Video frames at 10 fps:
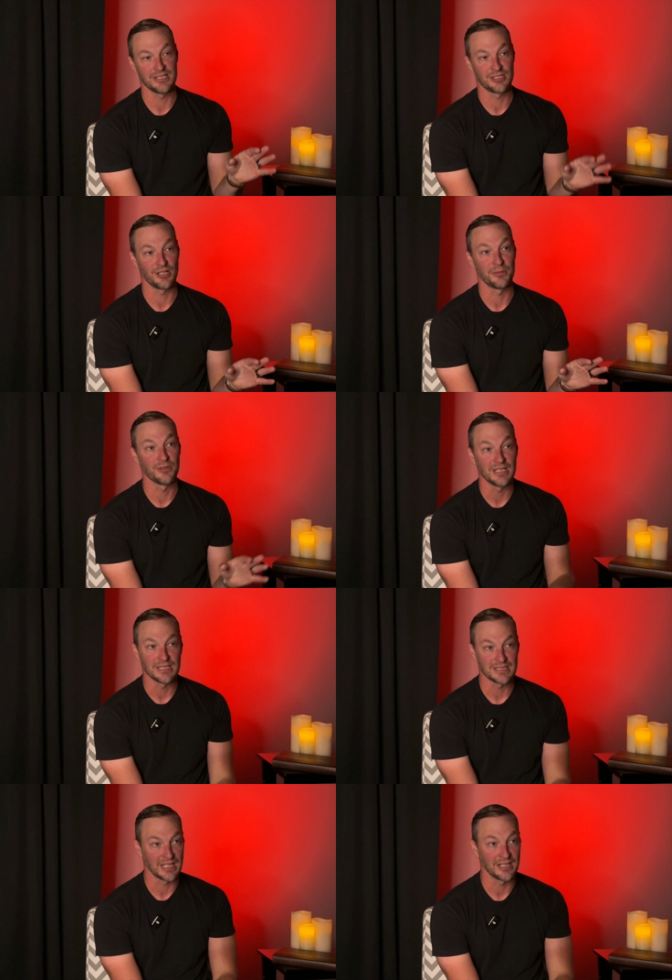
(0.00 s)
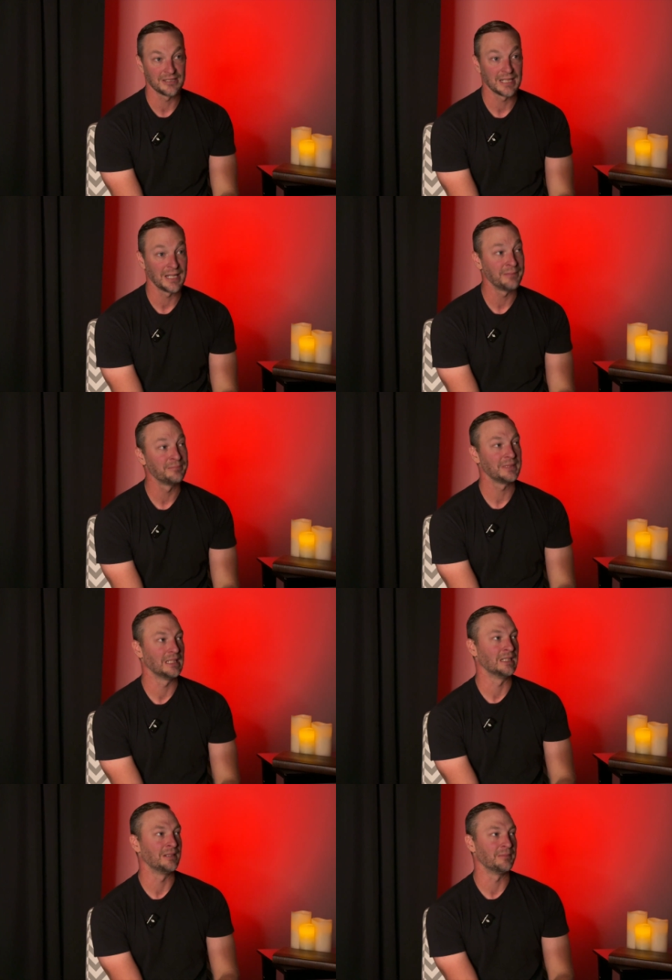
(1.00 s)
and sober the entire time,
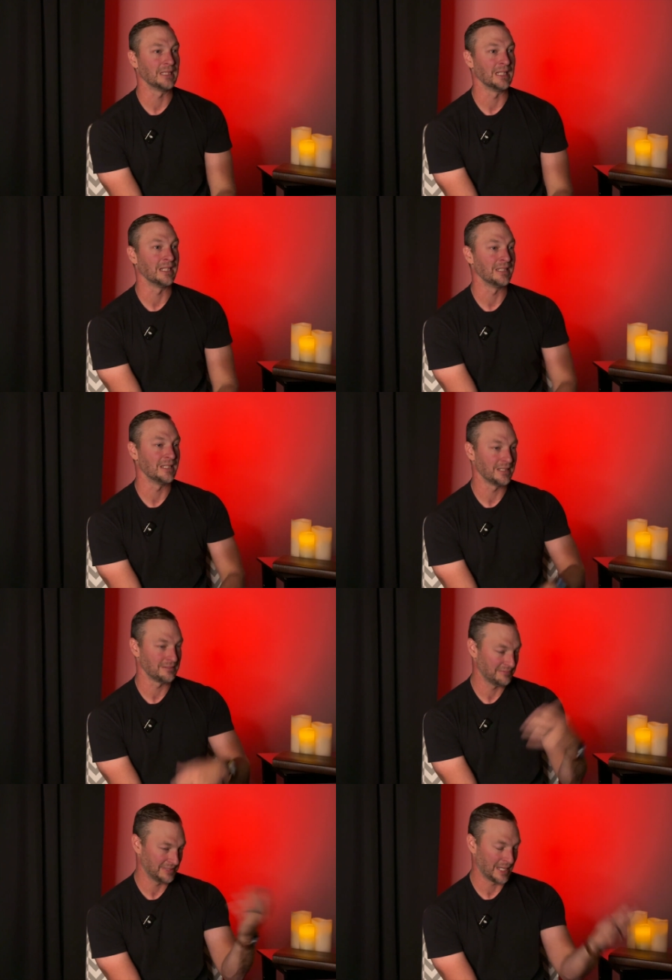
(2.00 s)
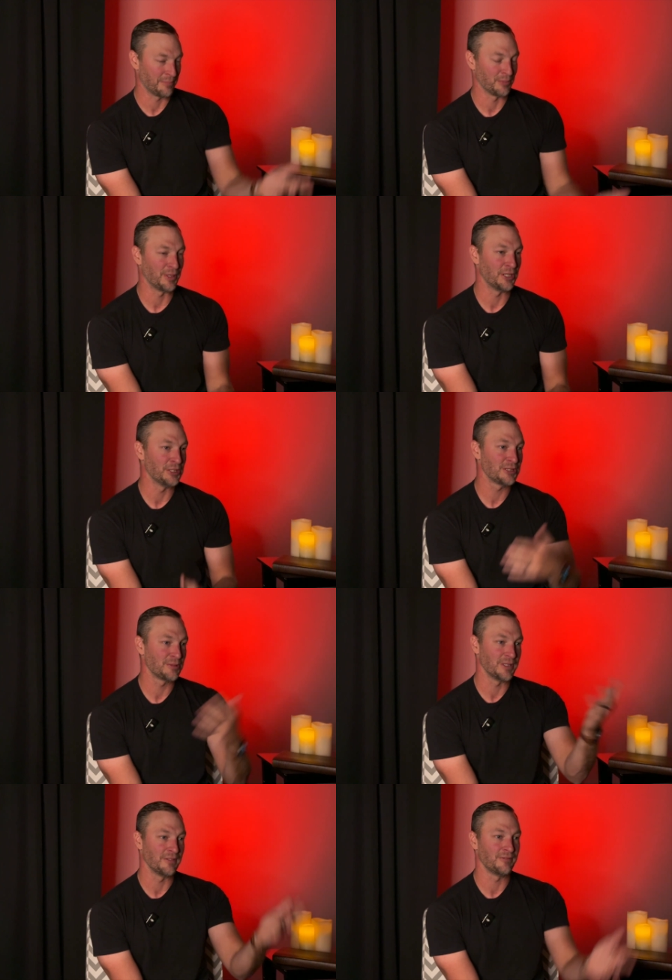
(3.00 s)
and I proposed,
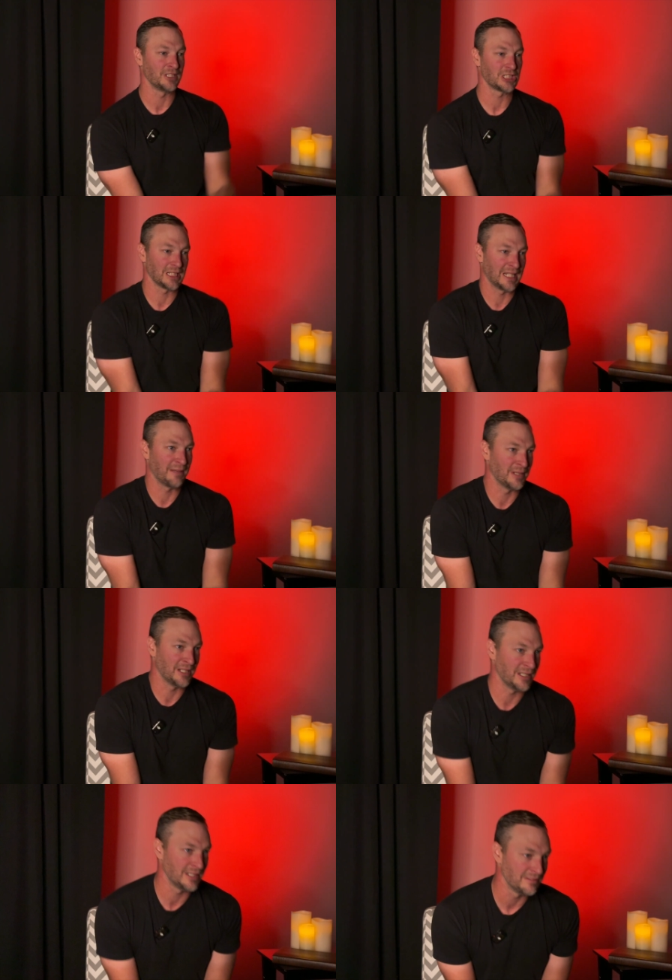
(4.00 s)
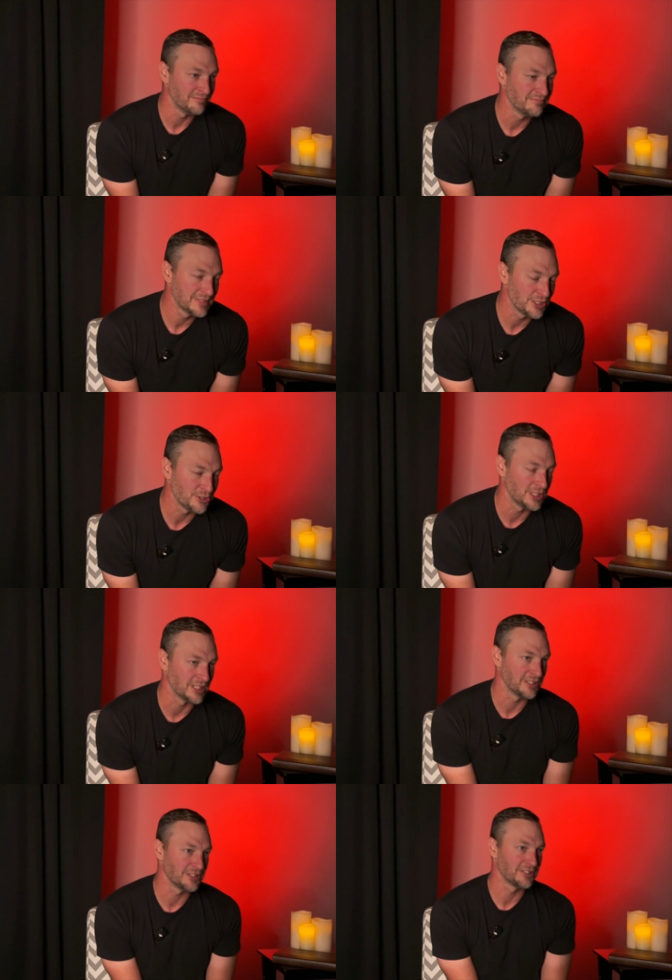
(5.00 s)
and we eventually got married in 2
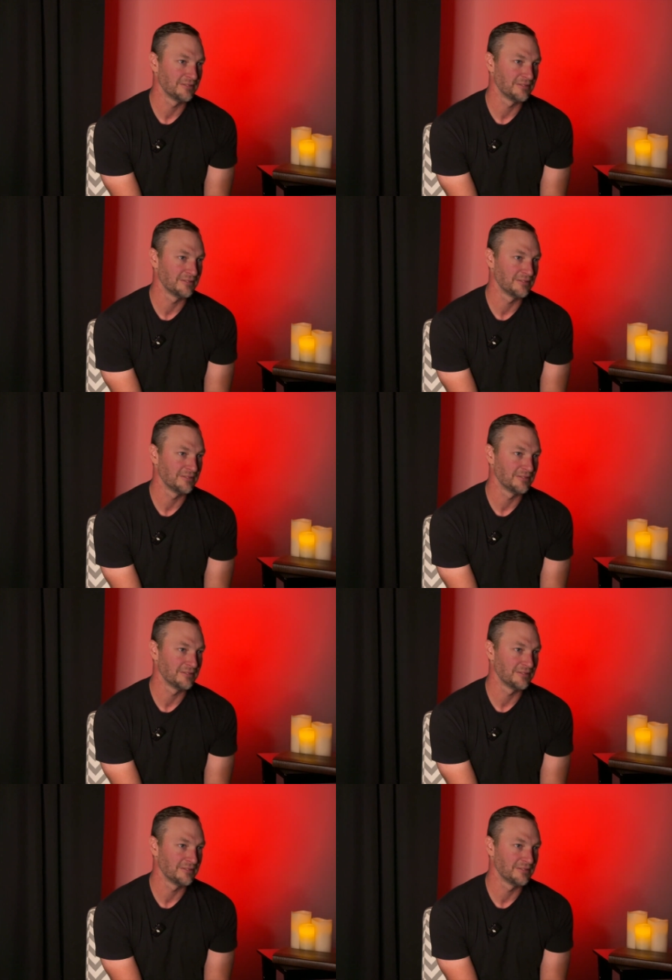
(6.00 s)
years.